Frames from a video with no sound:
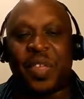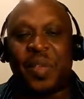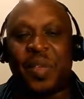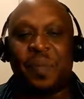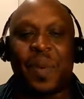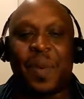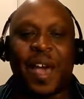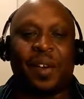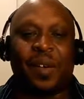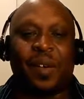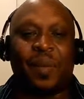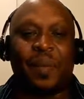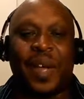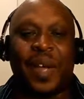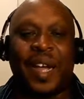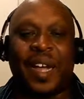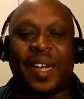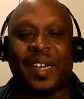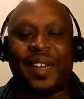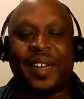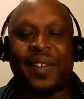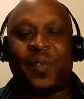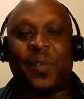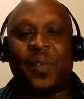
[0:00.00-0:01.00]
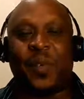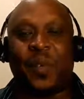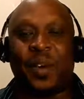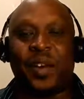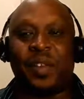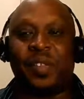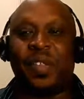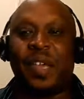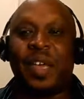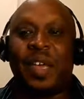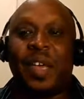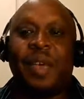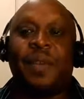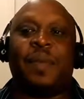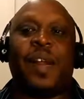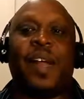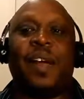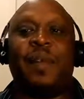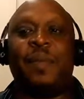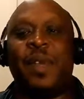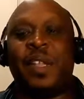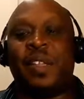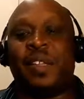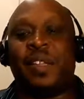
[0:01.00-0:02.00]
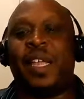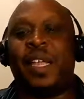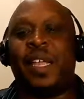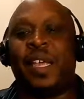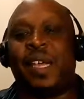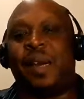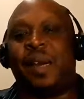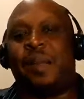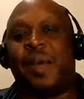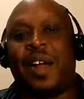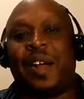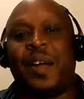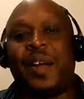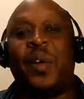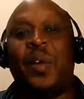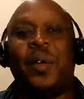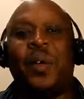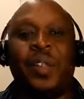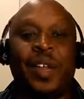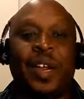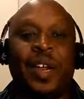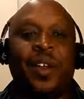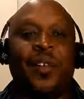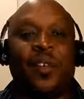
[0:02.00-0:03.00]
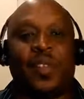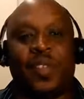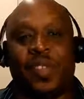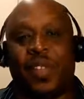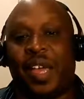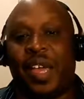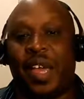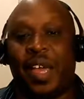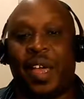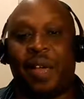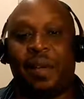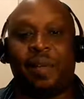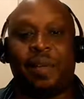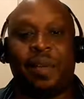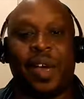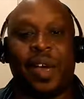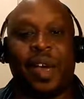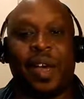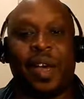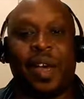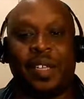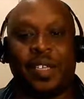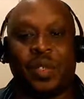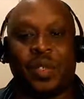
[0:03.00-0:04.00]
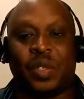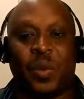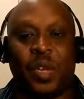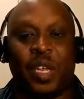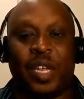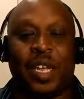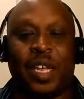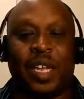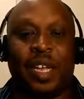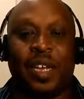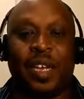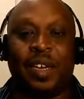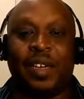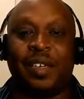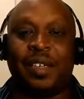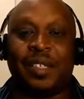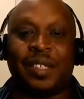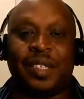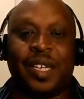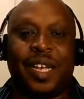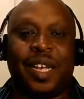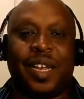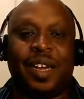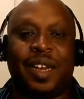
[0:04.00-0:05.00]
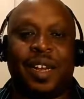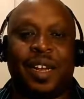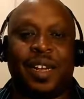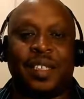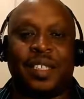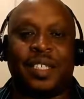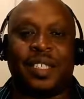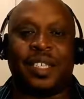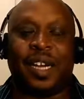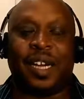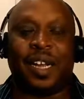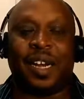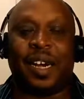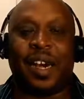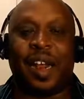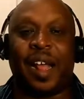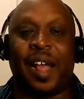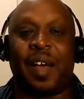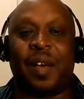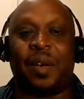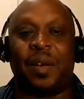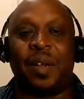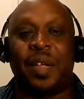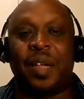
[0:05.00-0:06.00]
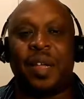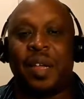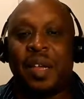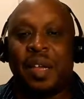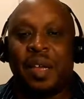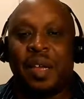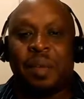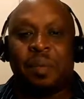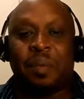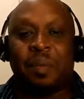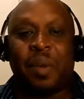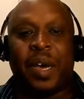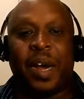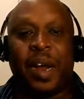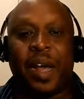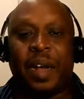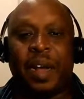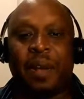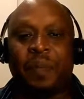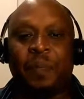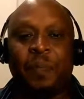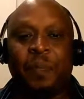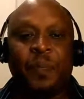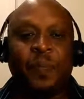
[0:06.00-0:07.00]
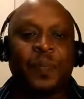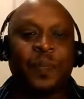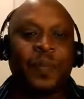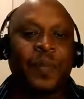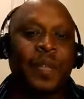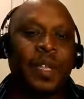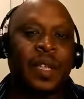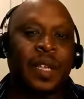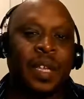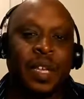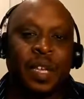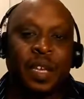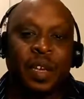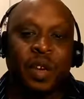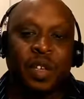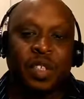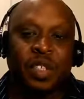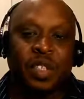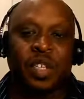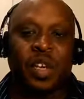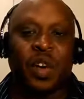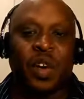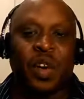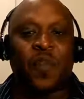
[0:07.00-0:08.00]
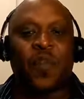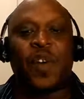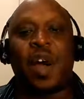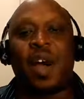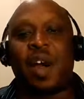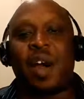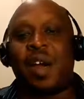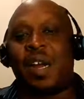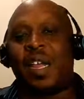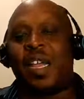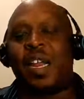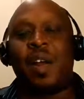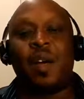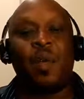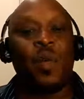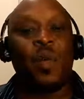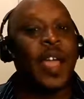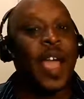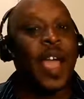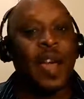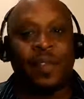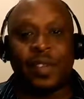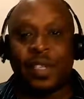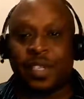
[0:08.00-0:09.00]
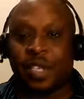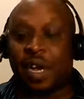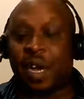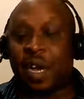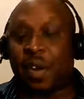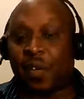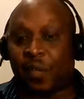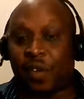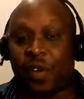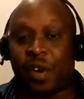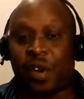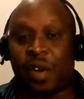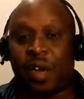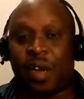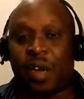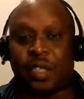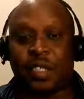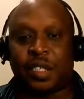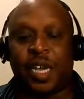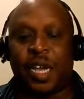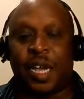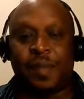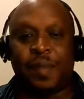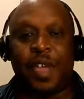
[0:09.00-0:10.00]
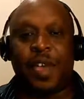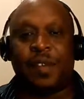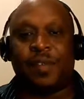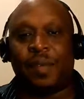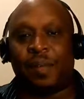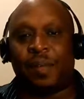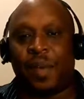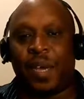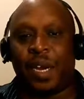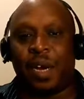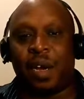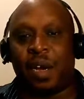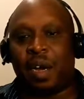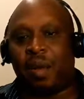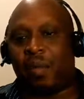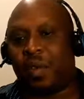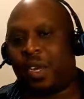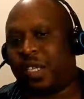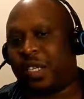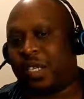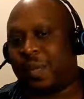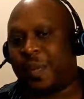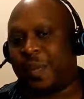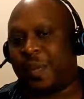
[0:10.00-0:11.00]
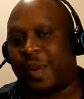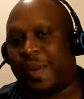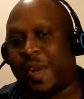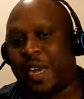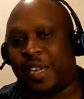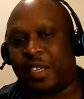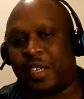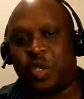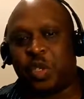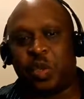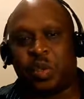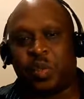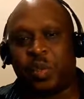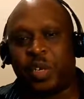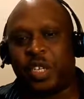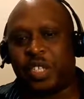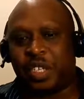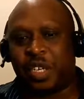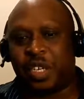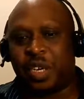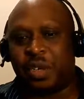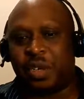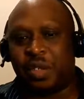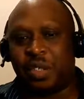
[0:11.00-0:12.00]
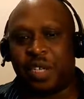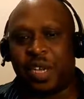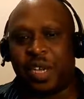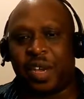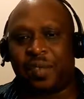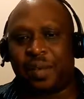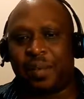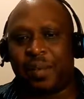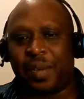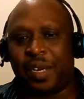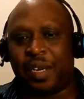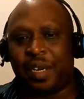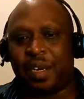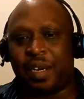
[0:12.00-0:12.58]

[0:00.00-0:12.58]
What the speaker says: battle back and forth. But I've been thinking about going there for the game this weekend and checking it out. But so far, we haven't talked for a long time. You haven't been on. What, it's been about 2, 3 shows you haven't been